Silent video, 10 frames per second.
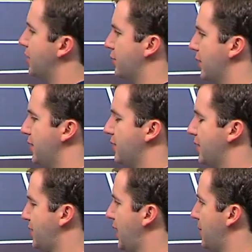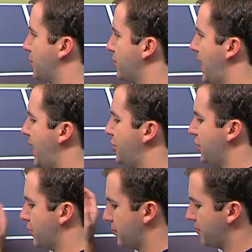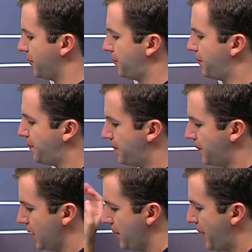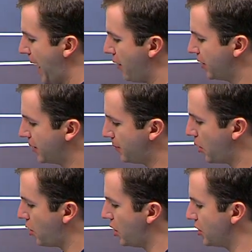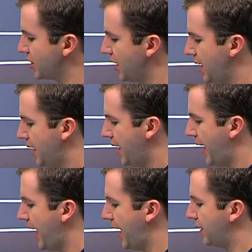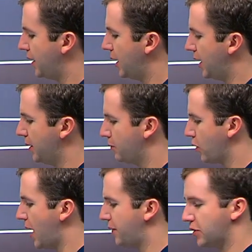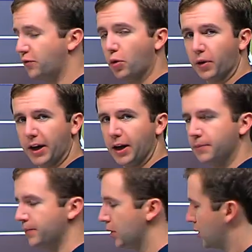the same strategy in terms of pounding balls at Rafa's forehand